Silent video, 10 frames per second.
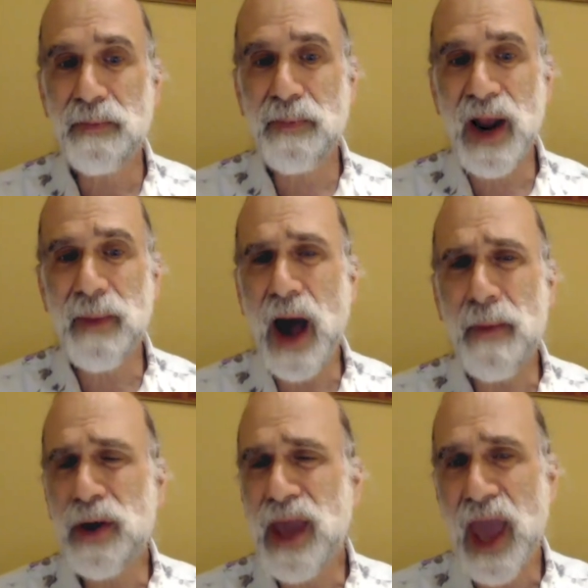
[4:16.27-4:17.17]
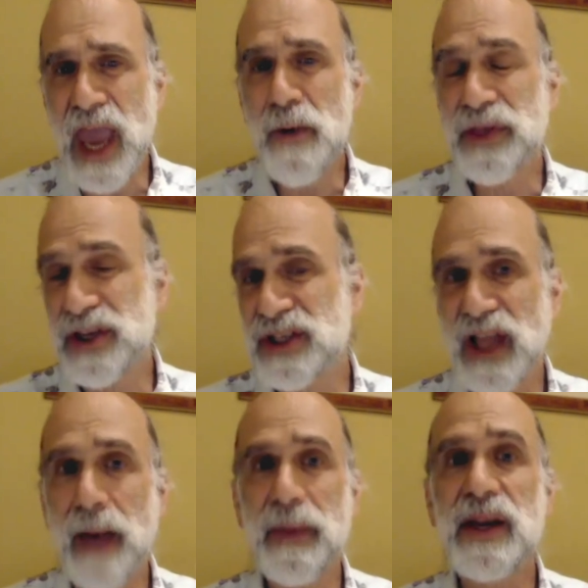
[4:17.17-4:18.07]
But I'm, I'm okay with the
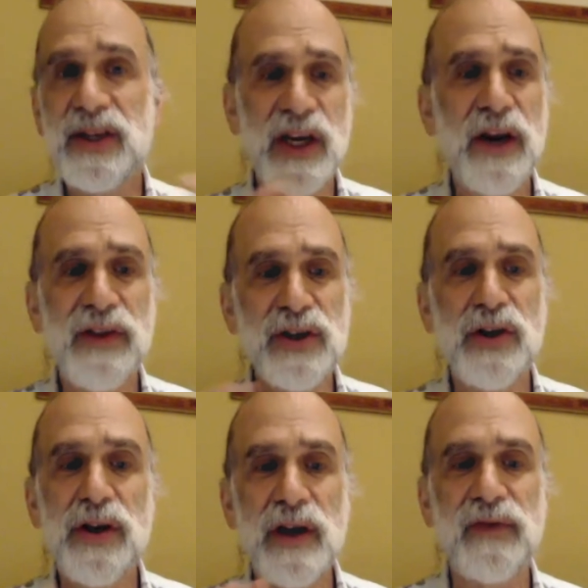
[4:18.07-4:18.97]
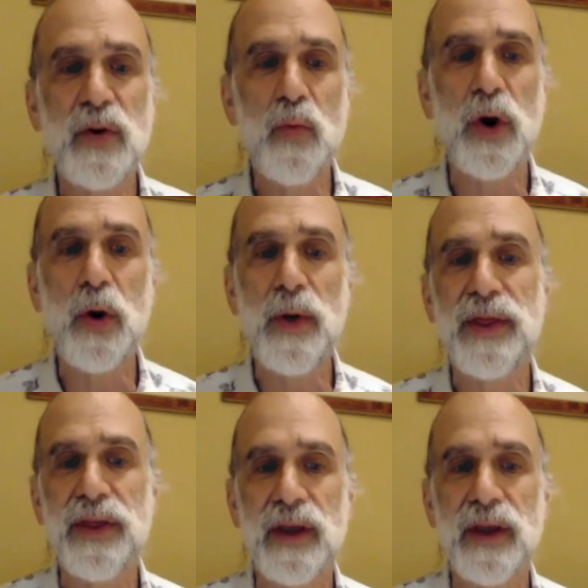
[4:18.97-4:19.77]
sloppiness here. These are good enough to work with.